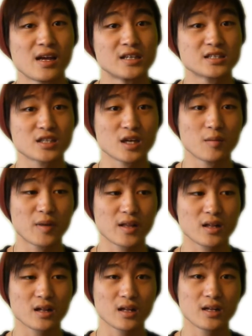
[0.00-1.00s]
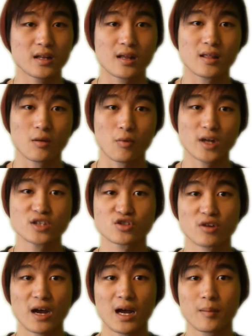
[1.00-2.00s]
So basically, it's a 1
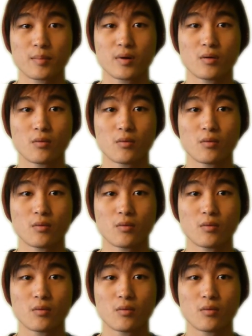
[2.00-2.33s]
trap,